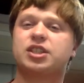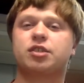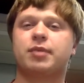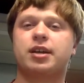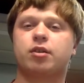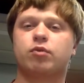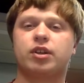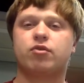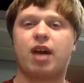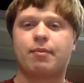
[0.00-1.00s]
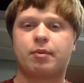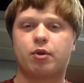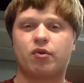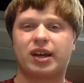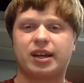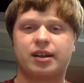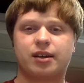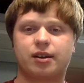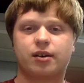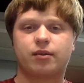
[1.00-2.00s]
Let's just make a really crappy
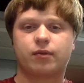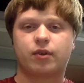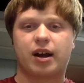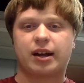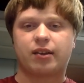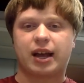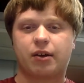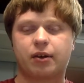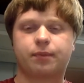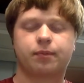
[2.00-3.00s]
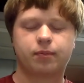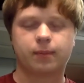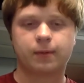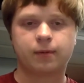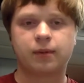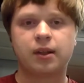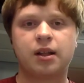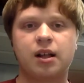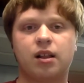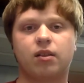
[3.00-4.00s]
movie, for crying out loud.
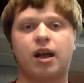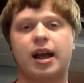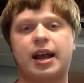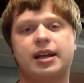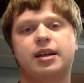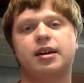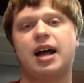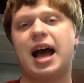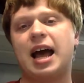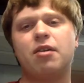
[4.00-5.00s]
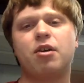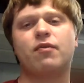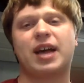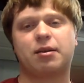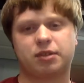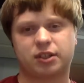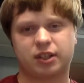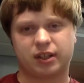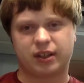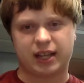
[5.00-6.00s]
Like, I don't know if that was
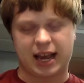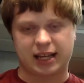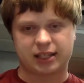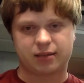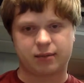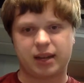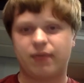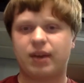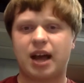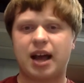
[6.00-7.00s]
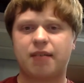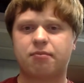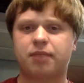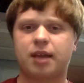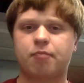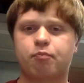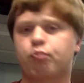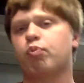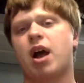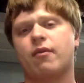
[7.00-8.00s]
the case. And if not, then
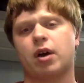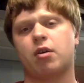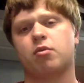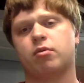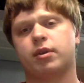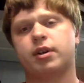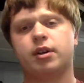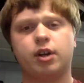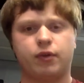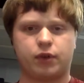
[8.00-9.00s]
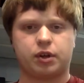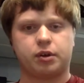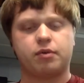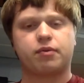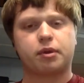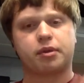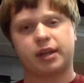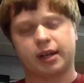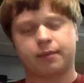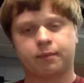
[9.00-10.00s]
bravo. Good for you. You've
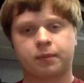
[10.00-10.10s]
succeeded.